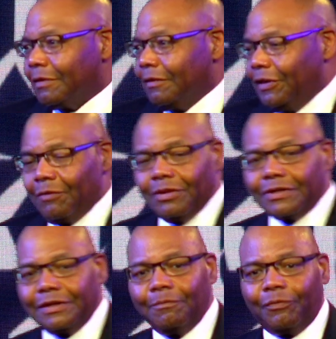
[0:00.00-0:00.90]
There are
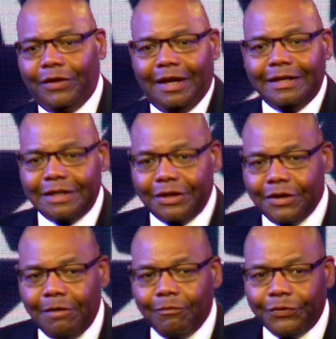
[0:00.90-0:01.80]
some things that
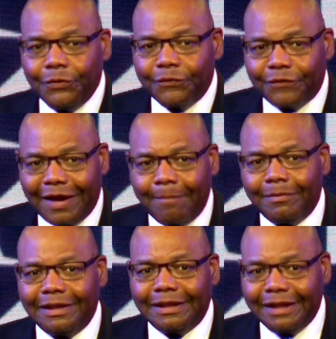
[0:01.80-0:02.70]
come through
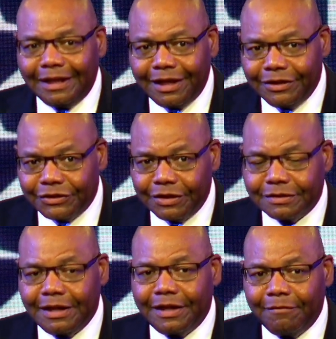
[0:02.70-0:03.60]
family
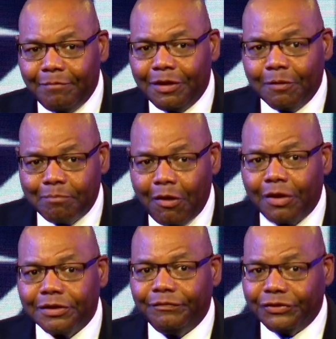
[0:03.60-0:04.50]
lineages that have been a
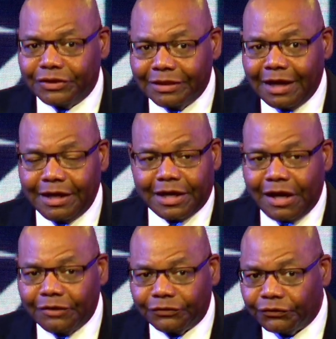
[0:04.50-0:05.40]
part of the genetic
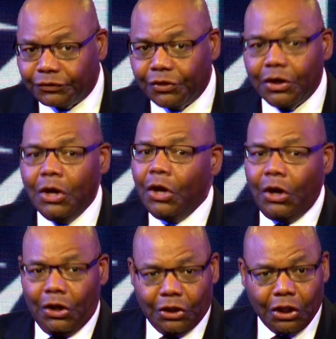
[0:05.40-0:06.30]
construct
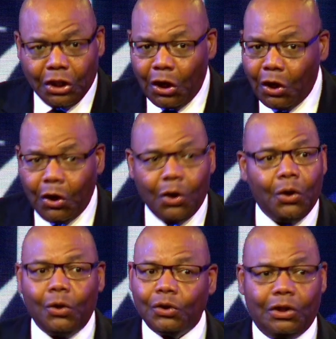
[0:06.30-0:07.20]
a
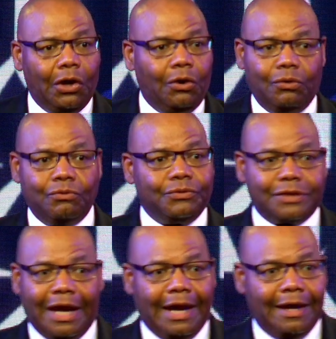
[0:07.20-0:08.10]
long, long
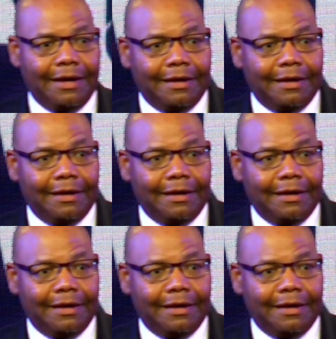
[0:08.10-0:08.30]
time.